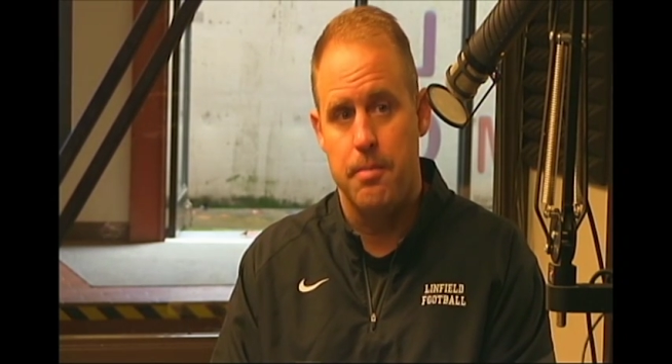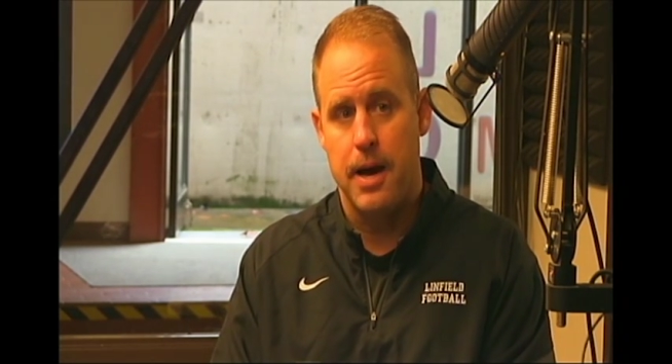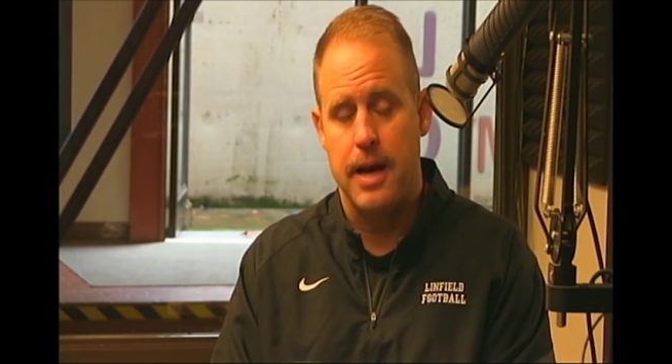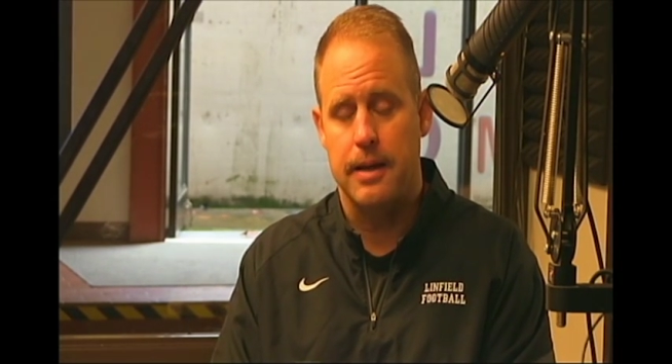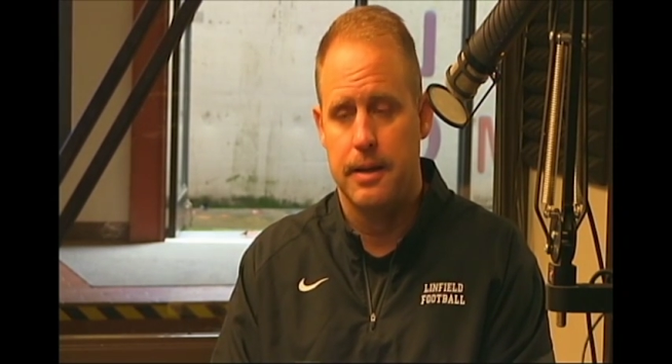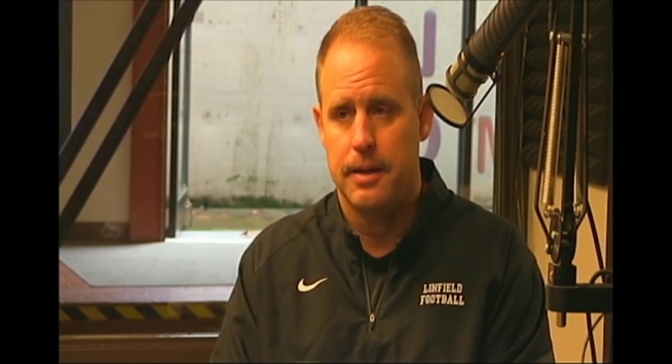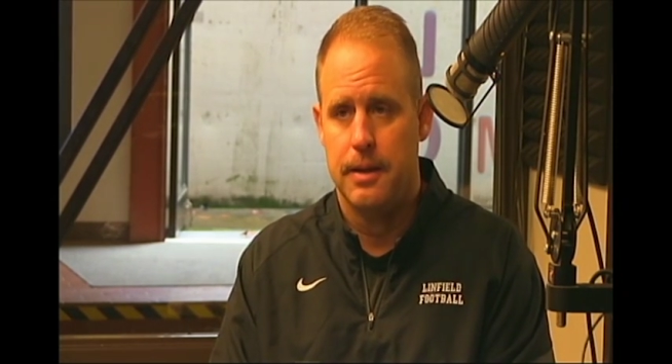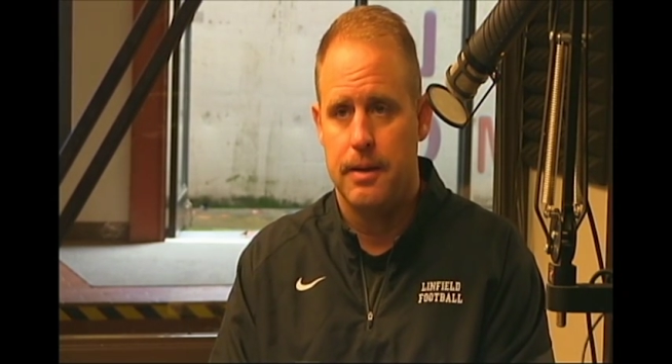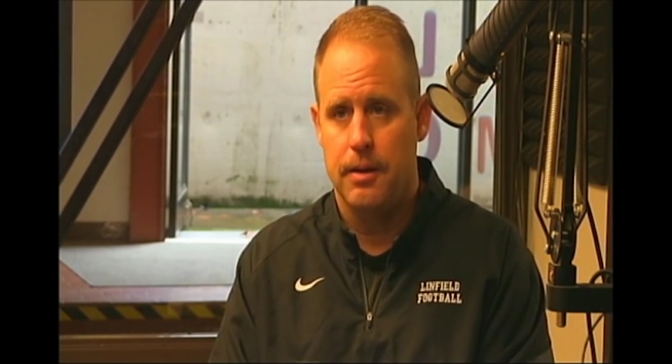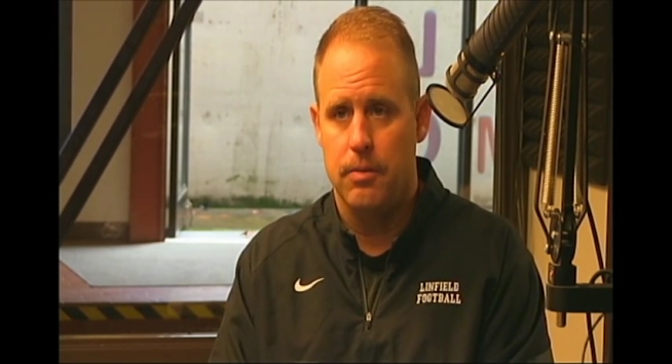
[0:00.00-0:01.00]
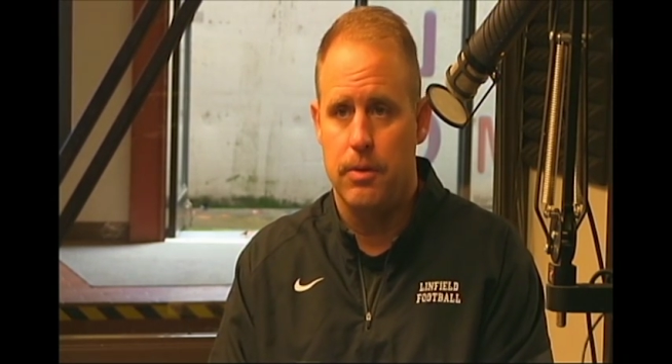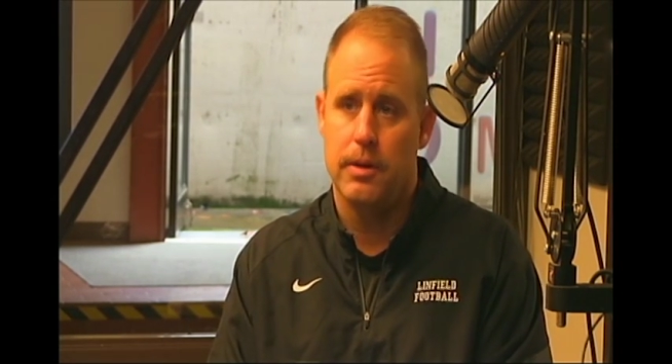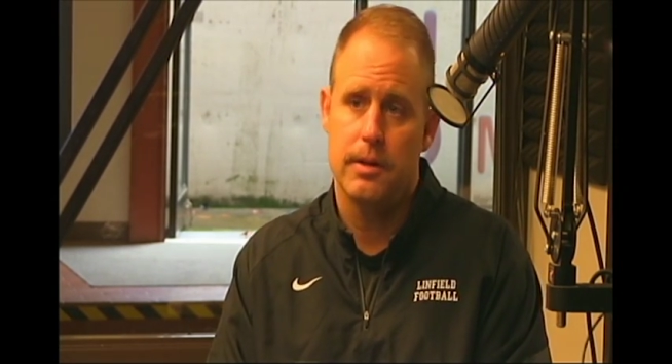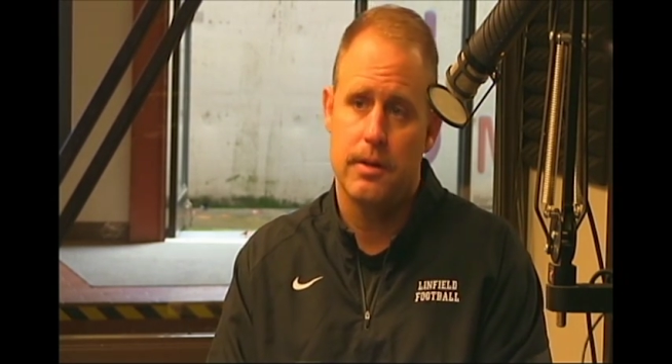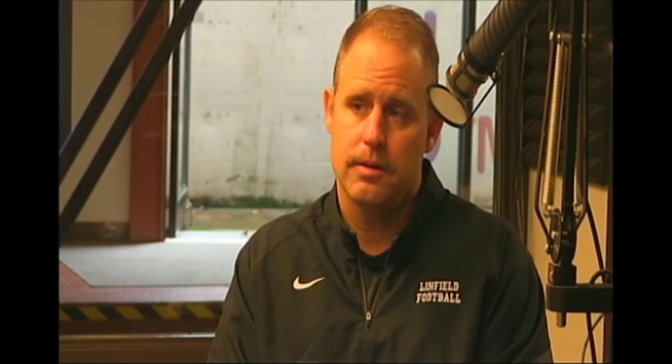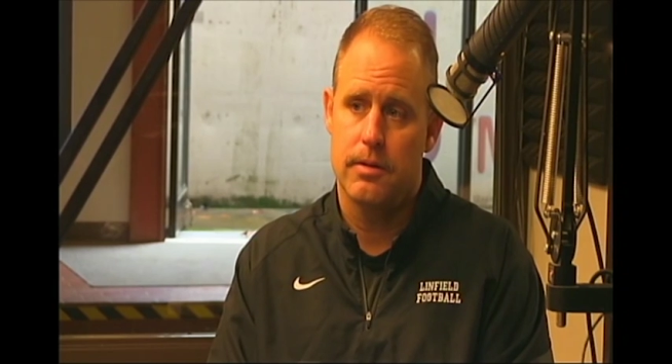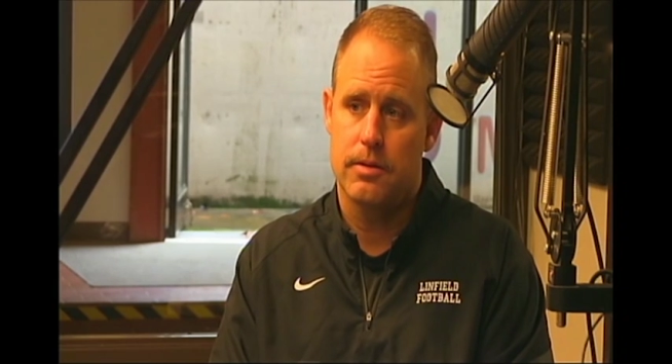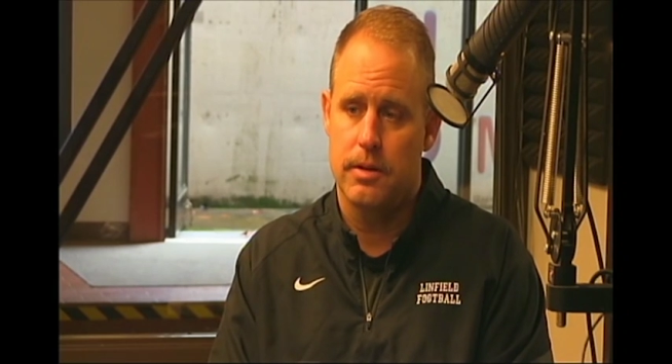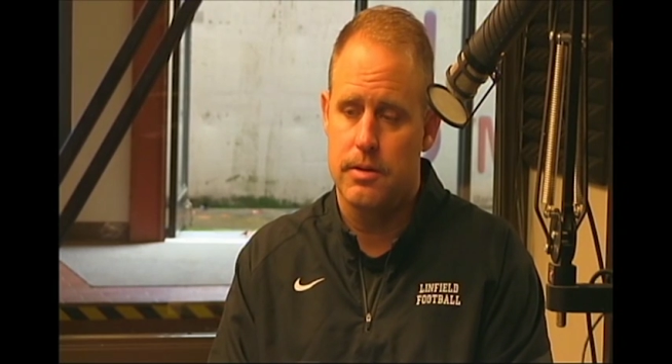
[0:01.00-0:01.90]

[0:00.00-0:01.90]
I think he's finally starting to get healthy,